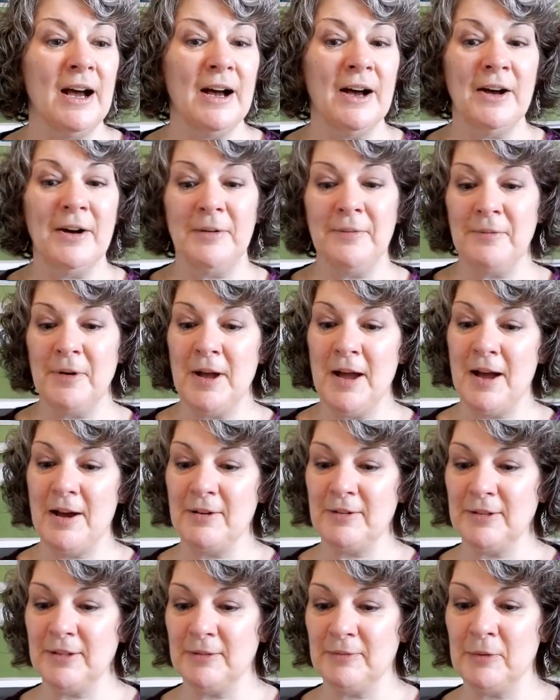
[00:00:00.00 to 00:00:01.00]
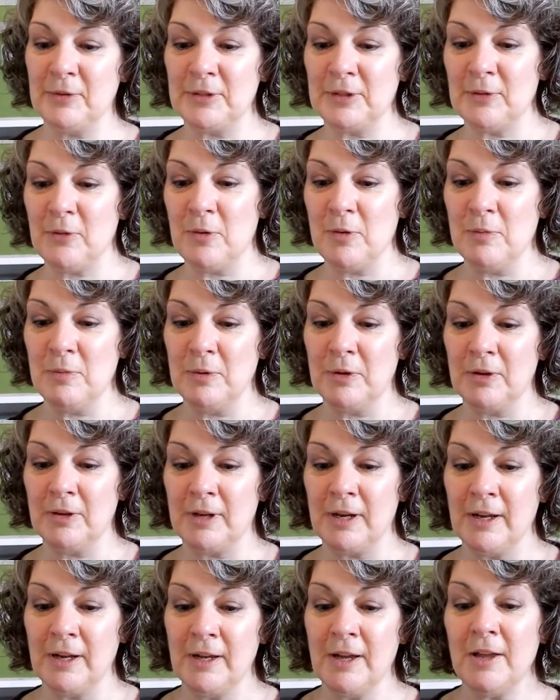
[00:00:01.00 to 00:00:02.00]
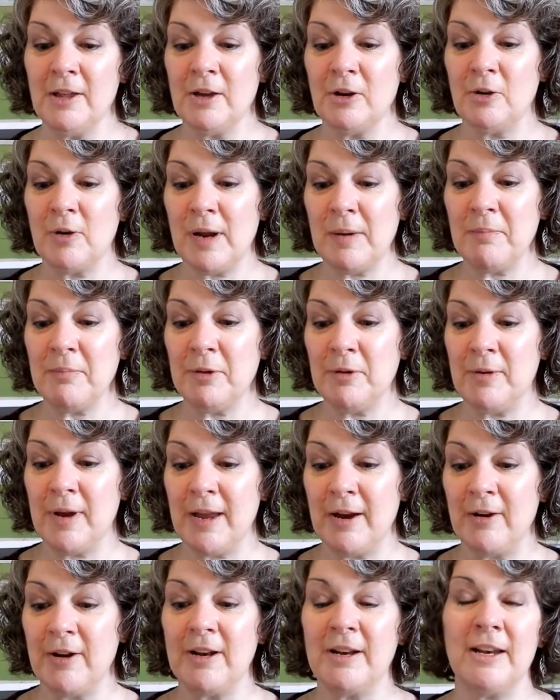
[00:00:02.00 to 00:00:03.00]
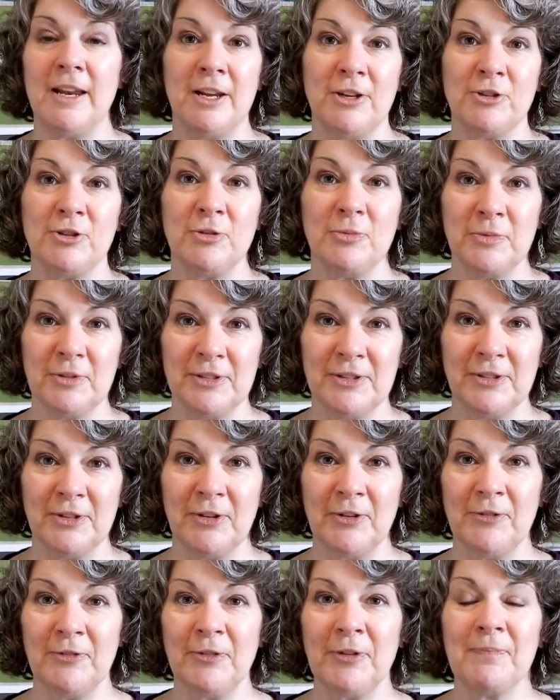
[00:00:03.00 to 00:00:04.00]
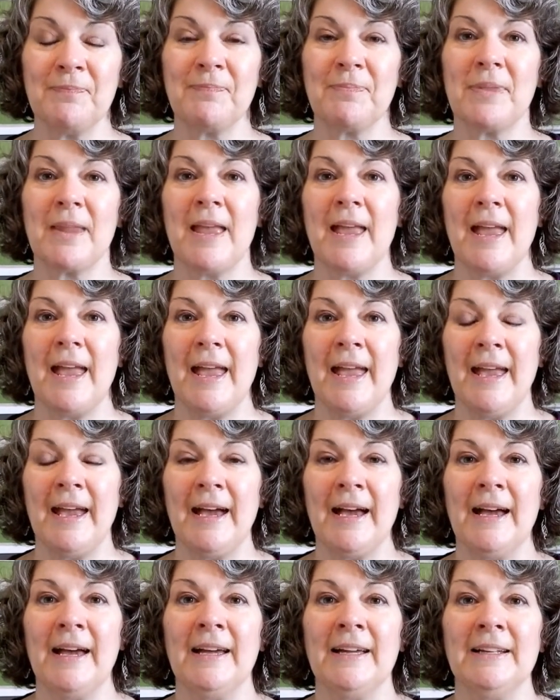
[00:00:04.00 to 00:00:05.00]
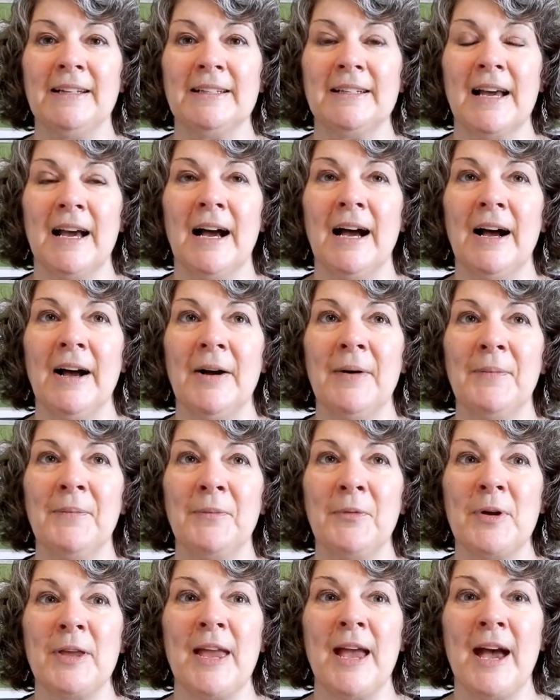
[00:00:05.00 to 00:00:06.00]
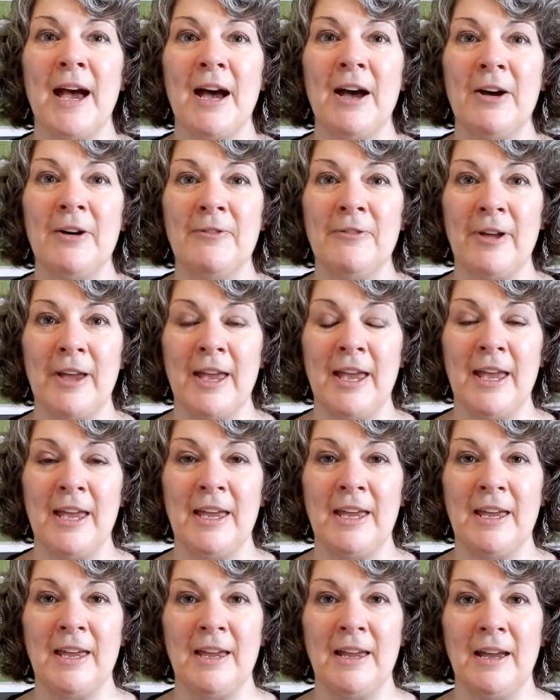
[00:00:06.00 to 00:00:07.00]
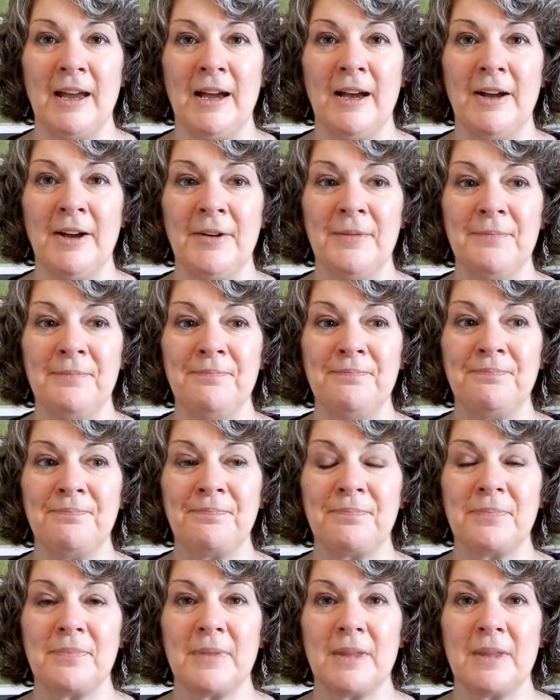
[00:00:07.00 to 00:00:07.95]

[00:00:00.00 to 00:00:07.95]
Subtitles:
what's the whole word? Great Blue Heron Nature Reserve. And we have a